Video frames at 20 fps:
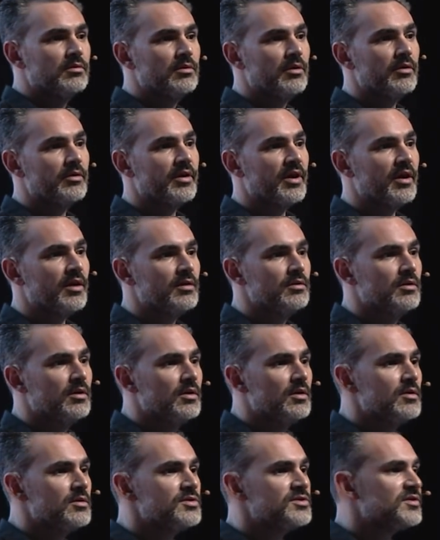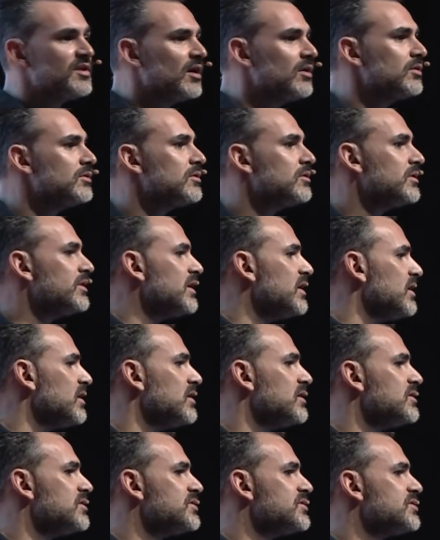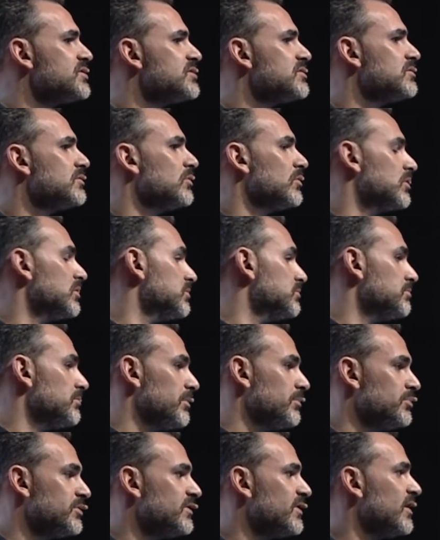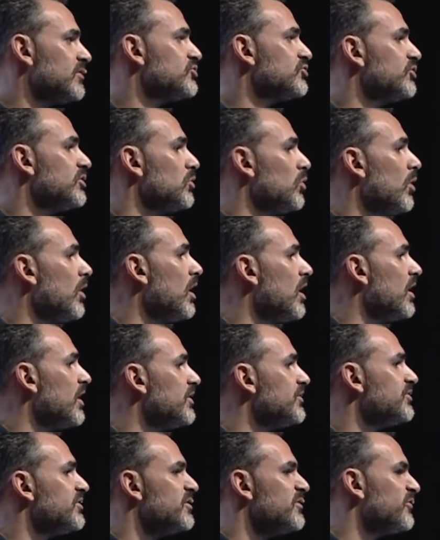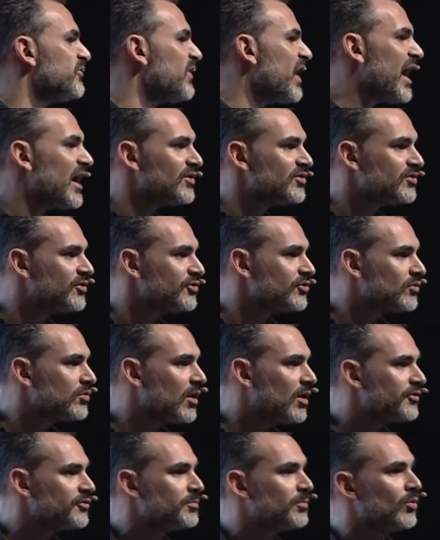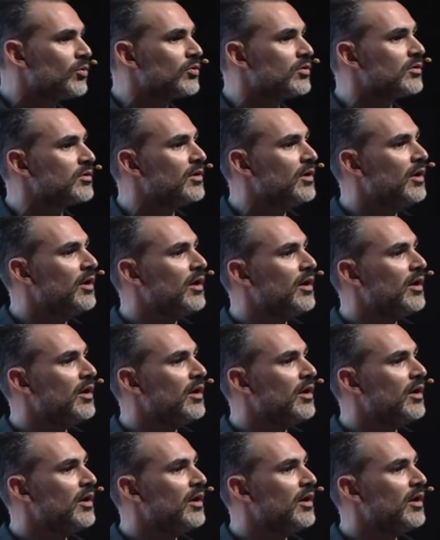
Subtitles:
okay? Stellar is, or potentially was, the fastest cross-border